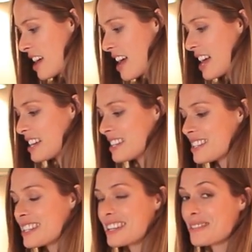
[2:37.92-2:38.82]

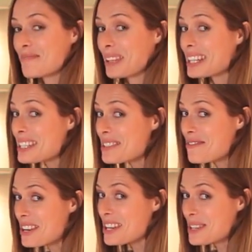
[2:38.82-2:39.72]
And blenders are
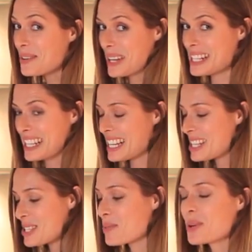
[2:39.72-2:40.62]
very noisy,
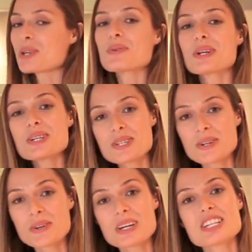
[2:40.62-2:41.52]
so what you want to
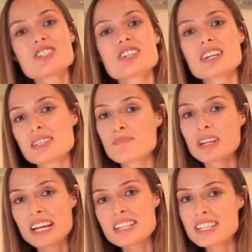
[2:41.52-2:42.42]
do is just
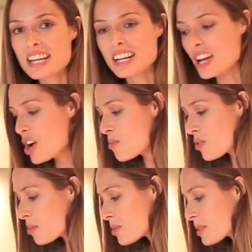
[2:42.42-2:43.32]
blend it
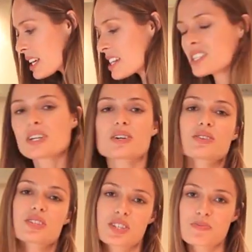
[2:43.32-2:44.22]
probably until
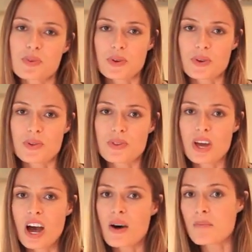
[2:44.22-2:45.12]
smooth.
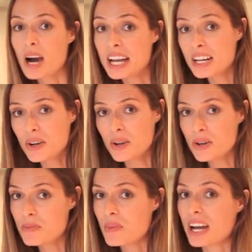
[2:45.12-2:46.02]
Mine at
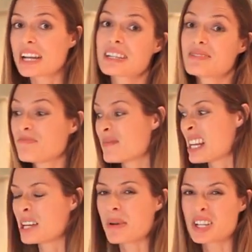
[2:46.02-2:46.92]
home, I
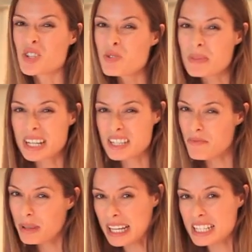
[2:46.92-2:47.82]
take about 2 minutes
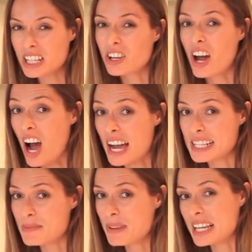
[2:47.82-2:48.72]
of blending on a high
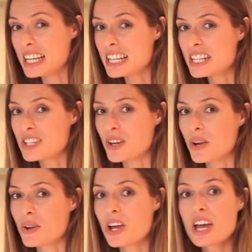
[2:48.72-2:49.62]
speed,
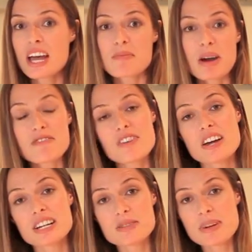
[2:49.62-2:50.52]
so it might
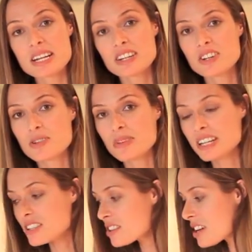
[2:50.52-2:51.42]
vary depending on your
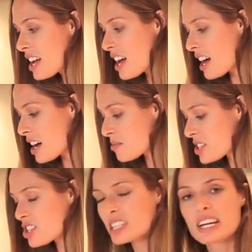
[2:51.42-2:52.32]
blender.
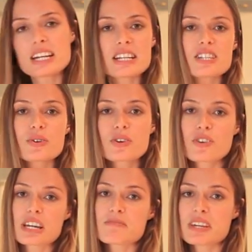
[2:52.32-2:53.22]
So just get it into a
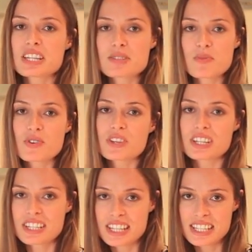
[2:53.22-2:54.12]
creamy, smooth
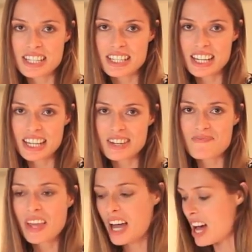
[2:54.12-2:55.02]
consistency.
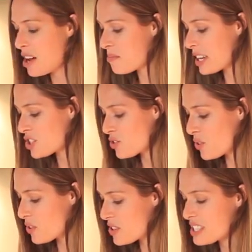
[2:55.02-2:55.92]
Make sure
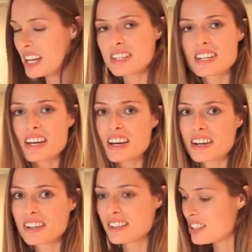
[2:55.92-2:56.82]
all those nuts
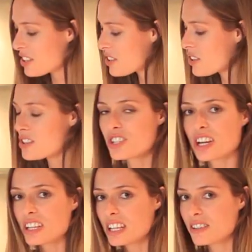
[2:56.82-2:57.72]
are, not
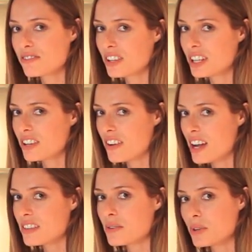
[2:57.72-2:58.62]
chunky and floating
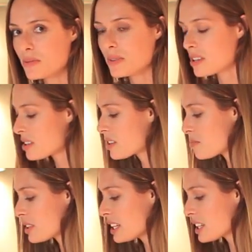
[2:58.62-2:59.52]
around. They want to be
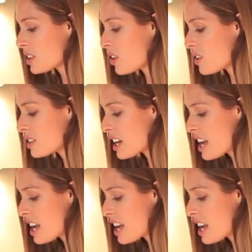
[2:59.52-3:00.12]
completely gone.